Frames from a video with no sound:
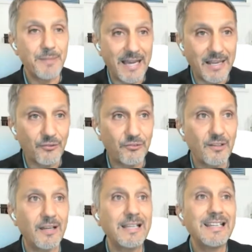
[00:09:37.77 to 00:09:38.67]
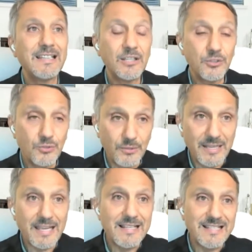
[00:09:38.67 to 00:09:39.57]
And Palestine
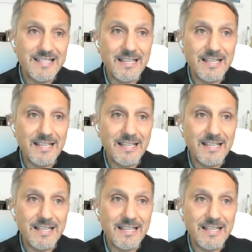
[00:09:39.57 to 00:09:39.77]
today